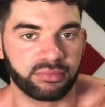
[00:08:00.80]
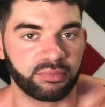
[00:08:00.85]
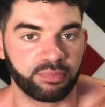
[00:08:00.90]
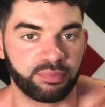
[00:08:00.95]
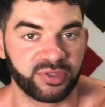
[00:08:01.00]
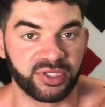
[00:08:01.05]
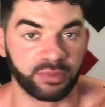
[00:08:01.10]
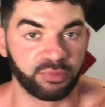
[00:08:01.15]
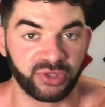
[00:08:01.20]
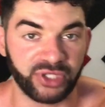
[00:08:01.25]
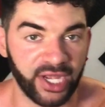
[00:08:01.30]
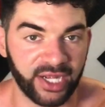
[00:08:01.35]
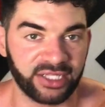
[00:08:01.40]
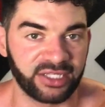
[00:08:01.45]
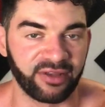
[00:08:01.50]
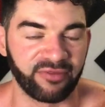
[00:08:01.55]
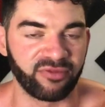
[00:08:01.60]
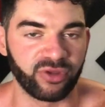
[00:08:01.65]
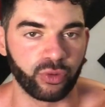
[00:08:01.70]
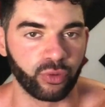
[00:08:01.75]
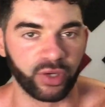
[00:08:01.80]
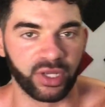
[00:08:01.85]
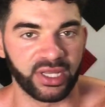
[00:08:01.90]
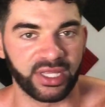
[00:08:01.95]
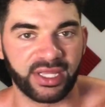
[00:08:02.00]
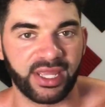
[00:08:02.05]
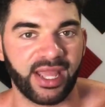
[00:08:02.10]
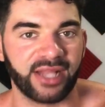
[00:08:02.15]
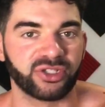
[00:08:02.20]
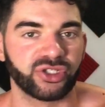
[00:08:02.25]
subjective. You really
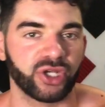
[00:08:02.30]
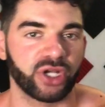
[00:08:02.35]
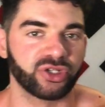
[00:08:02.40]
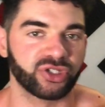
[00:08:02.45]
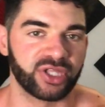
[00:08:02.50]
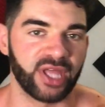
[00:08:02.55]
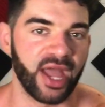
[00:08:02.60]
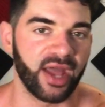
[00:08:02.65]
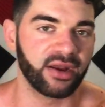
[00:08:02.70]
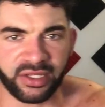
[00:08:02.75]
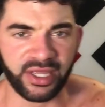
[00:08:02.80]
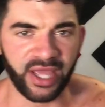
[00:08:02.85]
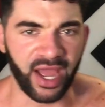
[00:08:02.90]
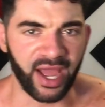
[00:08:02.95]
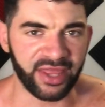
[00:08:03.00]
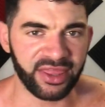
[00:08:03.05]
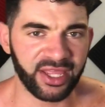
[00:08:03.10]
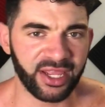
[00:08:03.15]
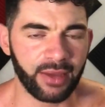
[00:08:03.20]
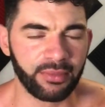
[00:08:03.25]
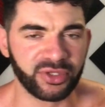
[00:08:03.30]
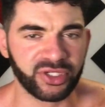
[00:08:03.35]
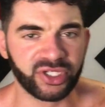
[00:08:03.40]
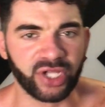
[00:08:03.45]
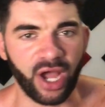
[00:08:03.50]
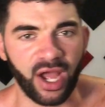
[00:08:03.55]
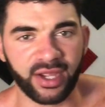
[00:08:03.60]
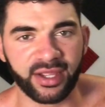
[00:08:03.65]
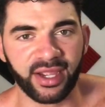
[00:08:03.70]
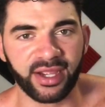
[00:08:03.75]
can't judge that. Yeah, I think I'm just
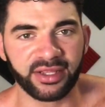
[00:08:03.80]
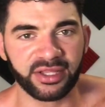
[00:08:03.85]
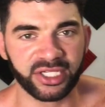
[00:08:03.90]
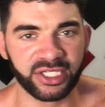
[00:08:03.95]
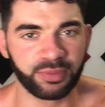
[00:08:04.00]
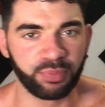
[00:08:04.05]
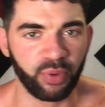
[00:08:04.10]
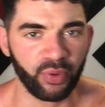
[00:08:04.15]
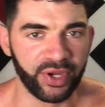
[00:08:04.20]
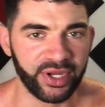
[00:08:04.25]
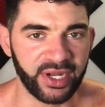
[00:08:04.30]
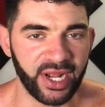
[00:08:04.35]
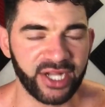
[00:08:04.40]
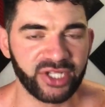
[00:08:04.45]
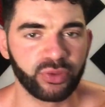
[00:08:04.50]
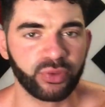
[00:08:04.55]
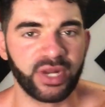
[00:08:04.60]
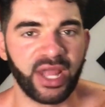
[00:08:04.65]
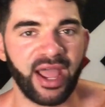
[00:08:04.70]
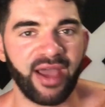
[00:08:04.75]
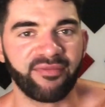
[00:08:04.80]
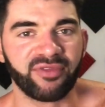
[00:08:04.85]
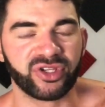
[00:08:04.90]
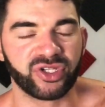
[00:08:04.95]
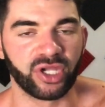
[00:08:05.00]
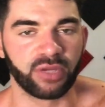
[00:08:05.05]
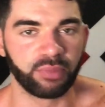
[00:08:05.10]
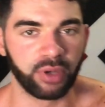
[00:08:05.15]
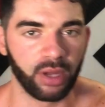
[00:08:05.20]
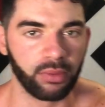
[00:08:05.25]
talking at this point. I just want to have this
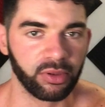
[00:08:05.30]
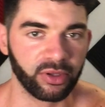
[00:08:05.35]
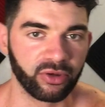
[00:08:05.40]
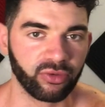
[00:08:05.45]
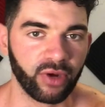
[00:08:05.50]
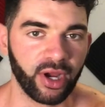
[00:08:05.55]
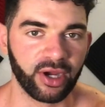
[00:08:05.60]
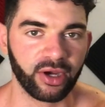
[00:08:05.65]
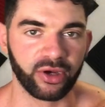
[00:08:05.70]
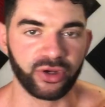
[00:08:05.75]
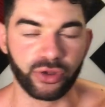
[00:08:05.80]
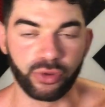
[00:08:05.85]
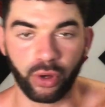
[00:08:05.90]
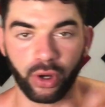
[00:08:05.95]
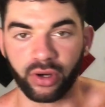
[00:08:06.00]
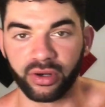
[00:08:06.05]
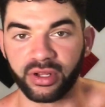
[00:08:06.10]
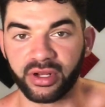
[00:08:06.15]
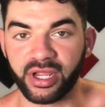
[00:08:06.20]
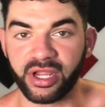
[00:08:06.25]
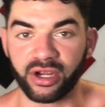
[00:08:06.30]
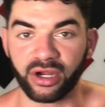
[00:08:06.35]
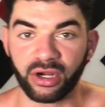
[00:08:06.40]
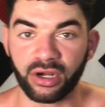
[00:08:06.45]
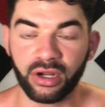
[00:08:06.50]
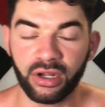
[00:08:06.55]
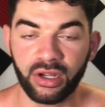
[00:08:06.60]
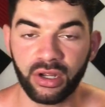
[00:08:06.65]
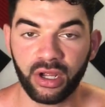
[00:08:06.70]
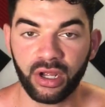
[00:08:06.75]
on public record. You heard it
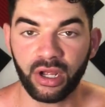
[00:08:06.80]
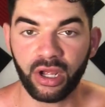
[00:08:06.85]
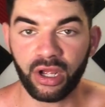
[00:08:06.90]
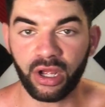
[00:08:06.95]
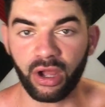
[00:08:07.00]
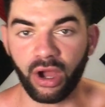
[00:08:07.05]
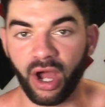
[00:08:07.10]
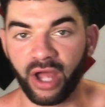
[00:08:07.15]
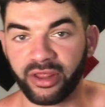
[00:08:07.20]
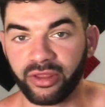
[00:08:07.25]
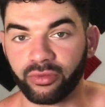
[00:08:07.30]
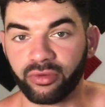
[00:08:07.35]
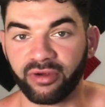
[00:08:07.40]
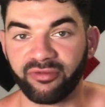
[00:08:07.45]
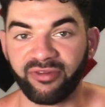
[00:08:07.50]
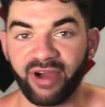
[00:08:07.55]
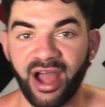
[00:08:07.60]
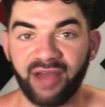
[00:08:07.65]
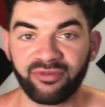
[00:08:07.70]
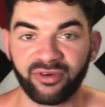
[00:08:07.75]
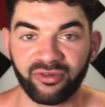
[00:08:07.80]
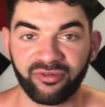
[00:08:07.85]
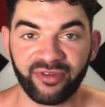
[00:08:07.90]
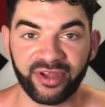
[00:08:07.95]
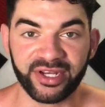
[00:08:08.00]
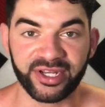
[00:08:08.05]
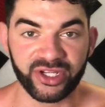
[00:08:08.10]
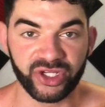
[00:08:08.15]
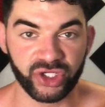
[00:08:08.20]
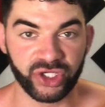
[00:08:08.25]
here on the Revival
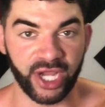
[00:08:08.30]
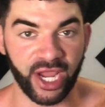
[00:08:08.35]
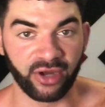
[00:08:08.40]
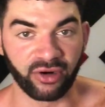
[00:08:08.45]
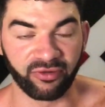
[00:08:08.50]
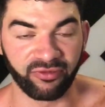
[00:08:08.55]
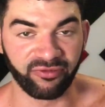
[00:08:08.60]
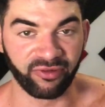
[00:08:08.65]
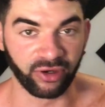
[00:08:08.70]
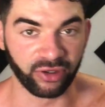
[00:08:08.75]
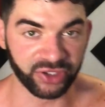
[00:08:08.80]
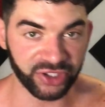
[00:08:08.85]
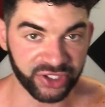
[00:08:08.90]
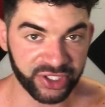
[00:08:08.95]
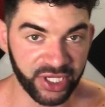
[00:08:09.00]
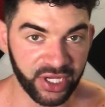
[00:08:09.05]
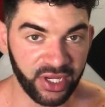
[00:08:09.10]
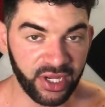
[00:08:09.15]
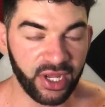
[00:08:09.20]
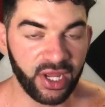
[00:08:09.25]
Fitness channel first.